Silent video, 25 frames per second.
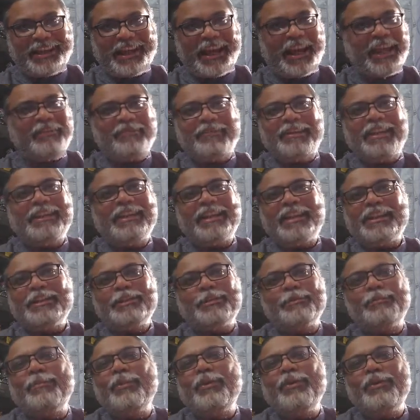And when there
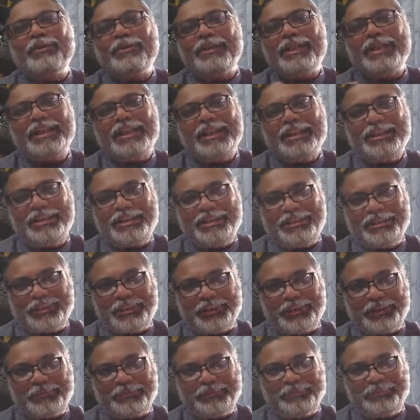is more
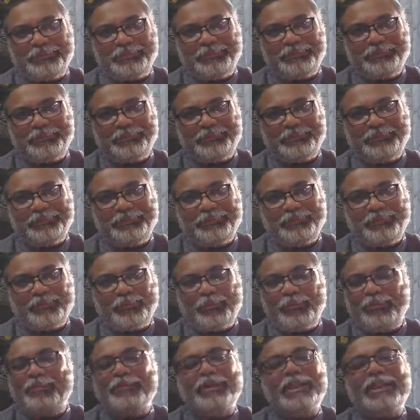relationship,
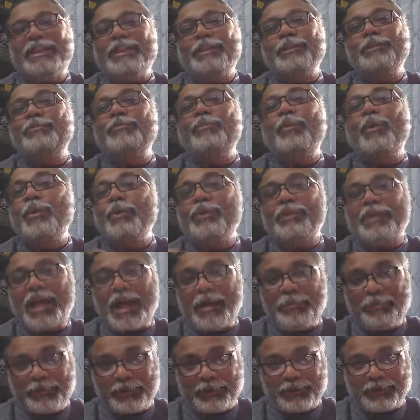when there is more
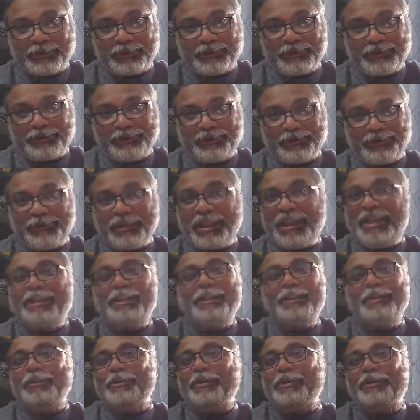rapport,
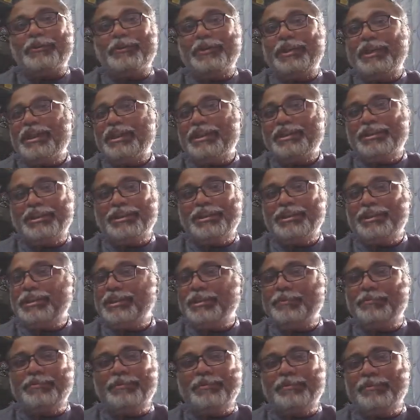then your
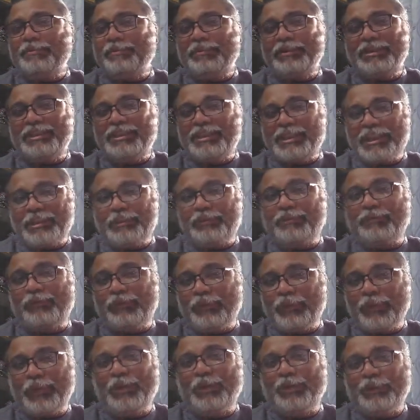relationship will just
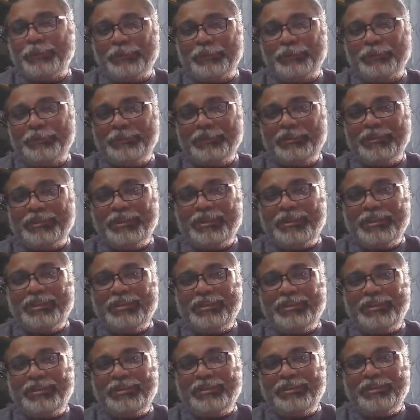flow.
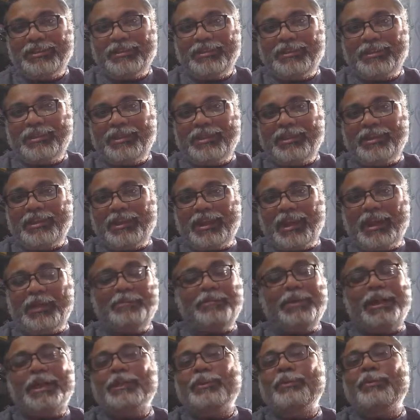
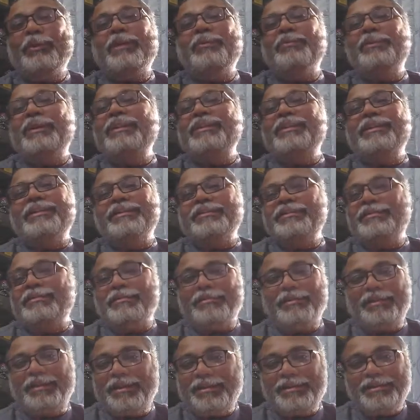And by the way, when there is
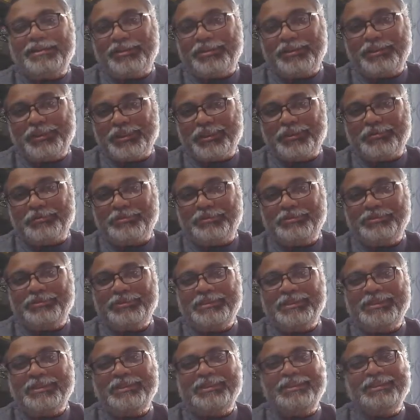relationship,
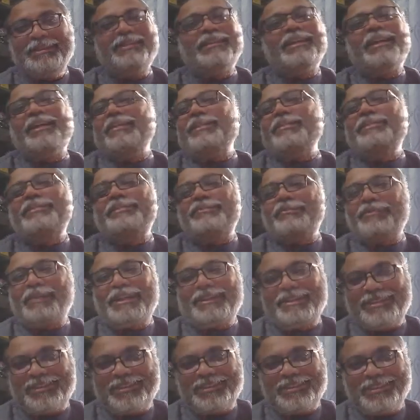there is
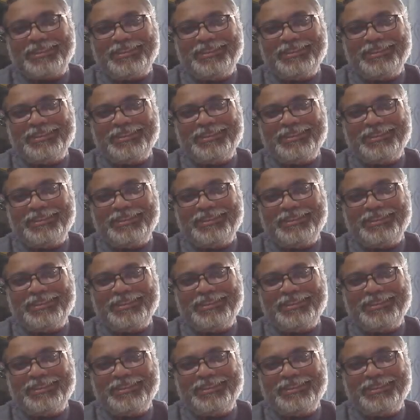trust.